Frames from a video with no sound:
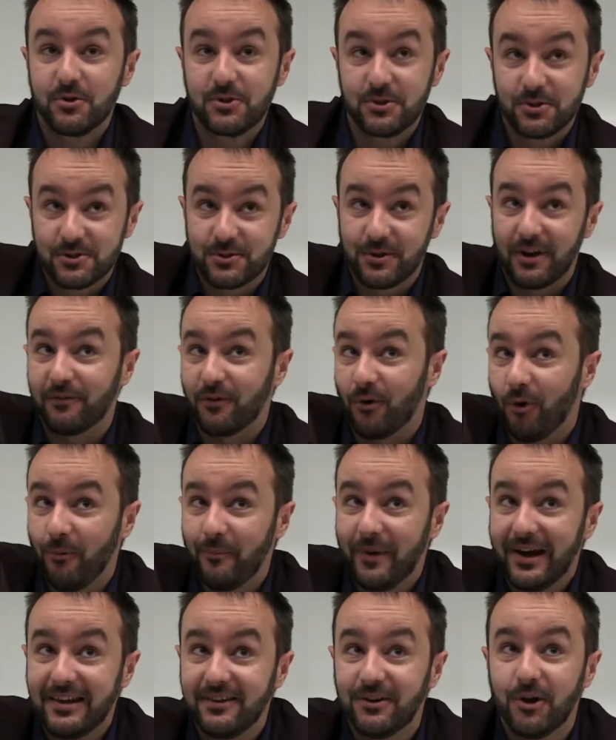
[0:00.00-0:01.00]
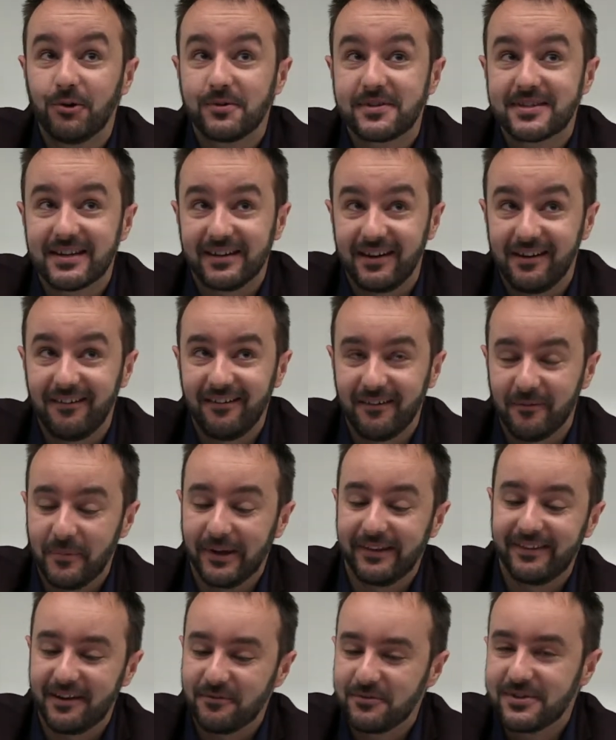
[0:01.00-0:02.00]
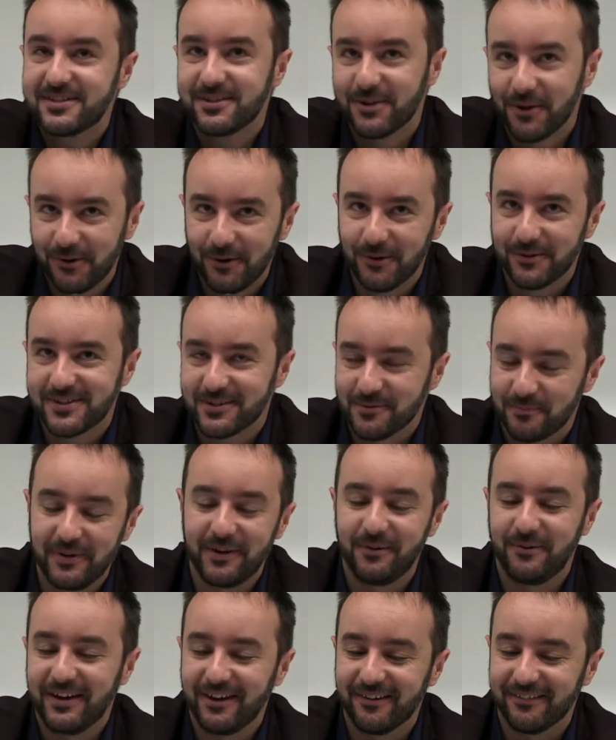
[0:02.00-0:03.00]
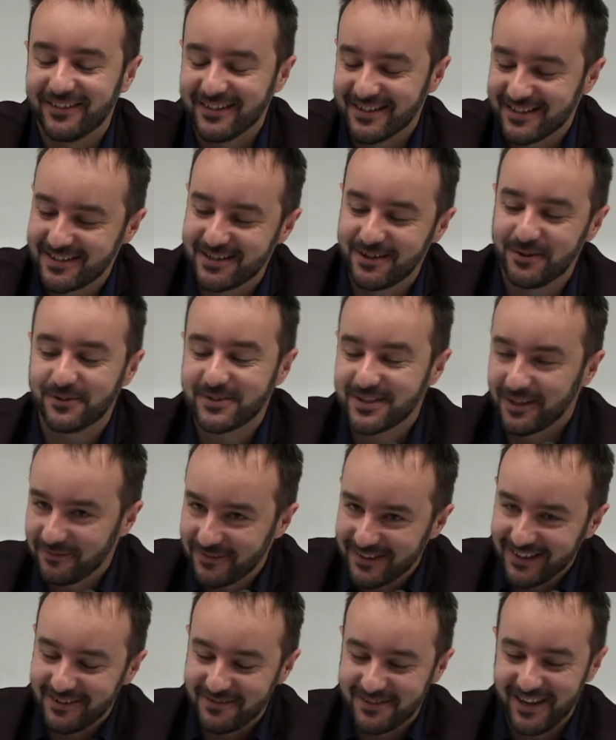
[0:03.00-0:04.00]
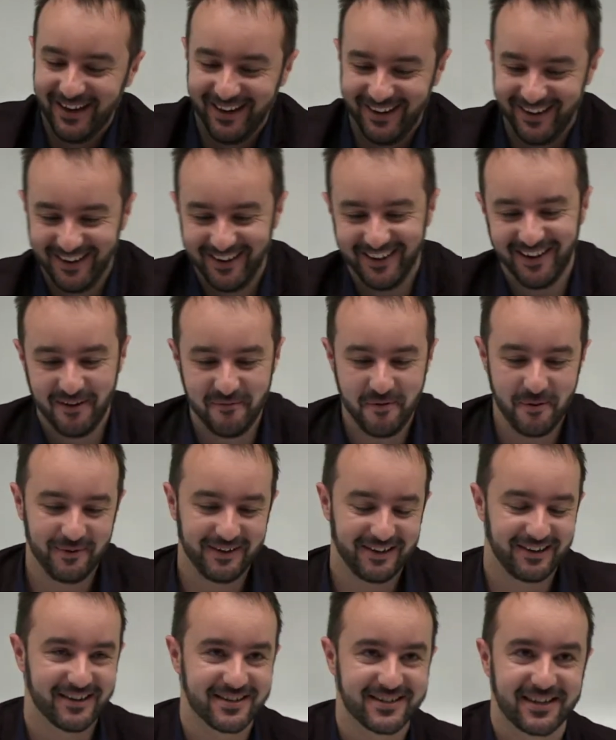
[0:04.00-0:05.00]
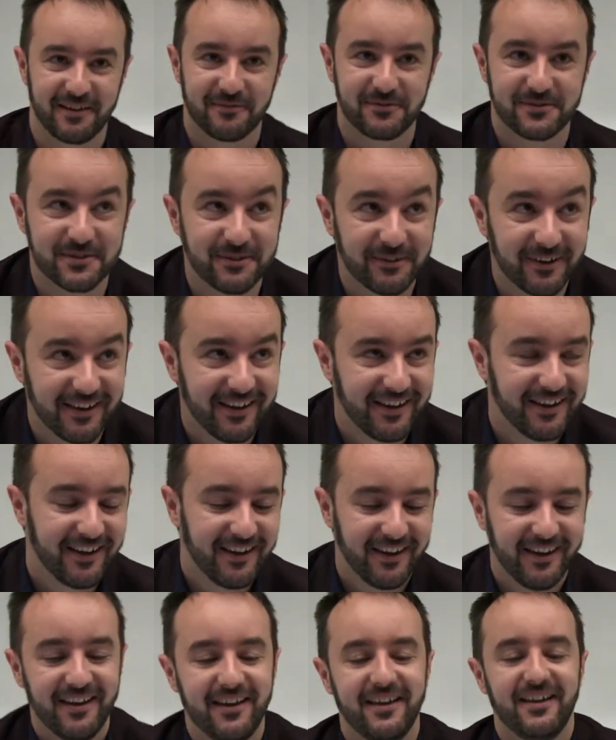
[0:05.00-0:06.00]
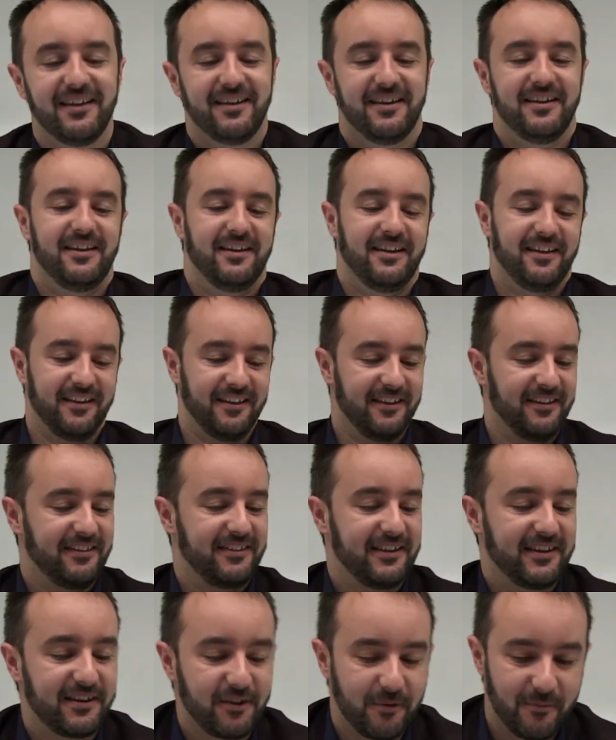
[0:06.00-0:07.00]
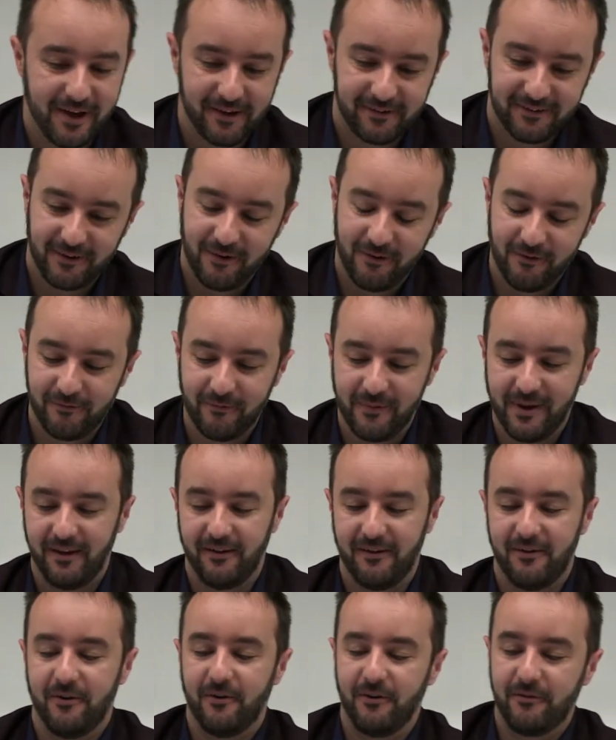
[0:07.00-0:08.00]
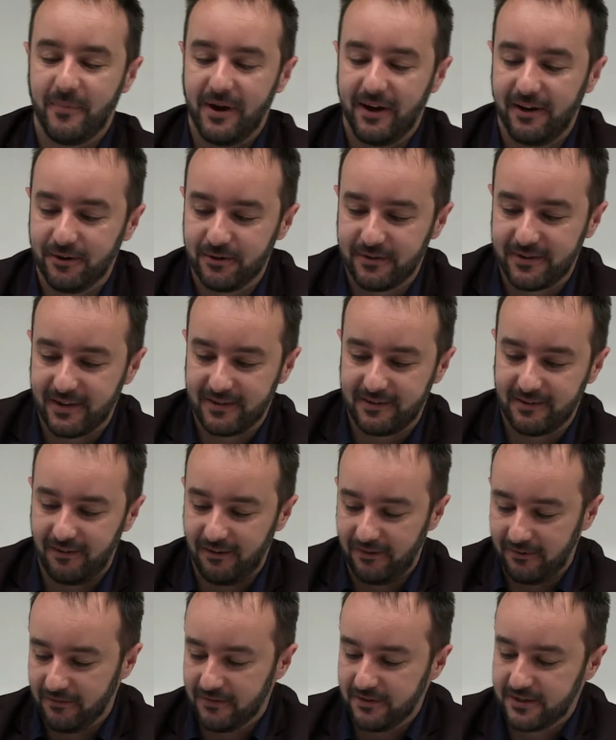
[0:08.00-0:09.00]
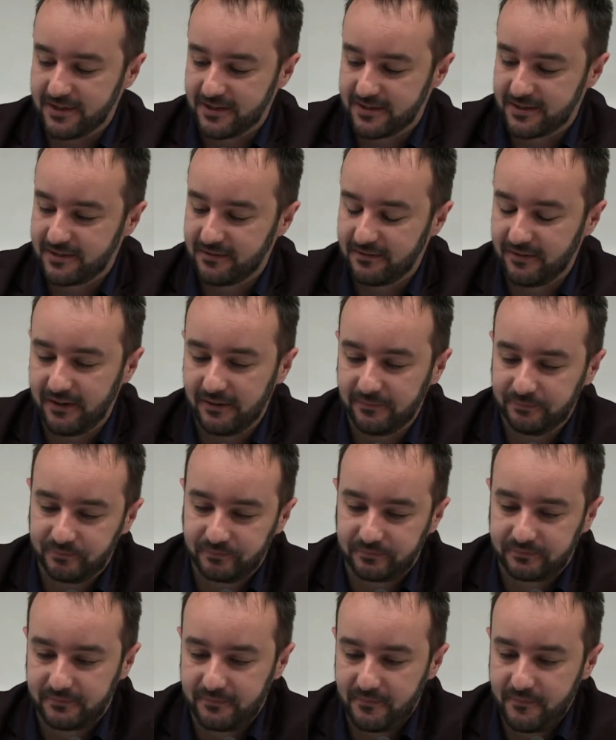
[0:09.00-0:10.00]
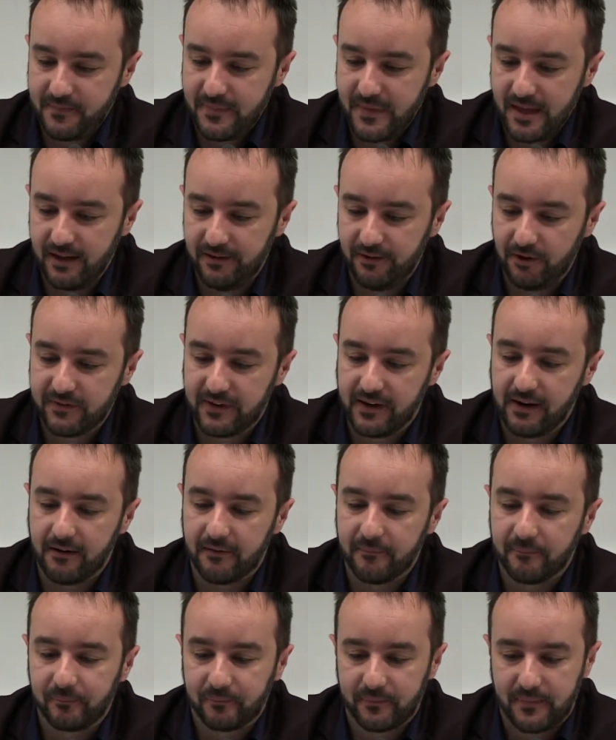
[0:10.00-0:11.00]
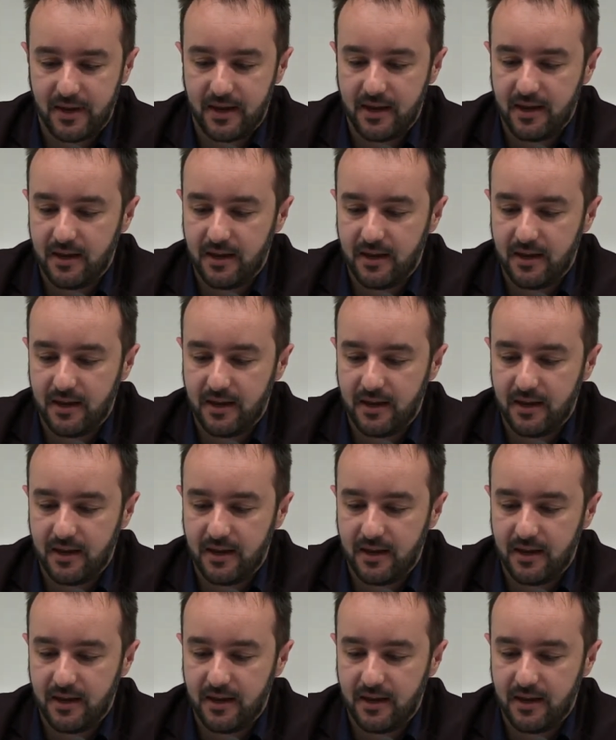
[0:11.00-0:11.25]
I was used to have all my notes here, but there is no notes appearing on this, so sometimes I'm a bit lost. I have to think about all my notes that are just not here.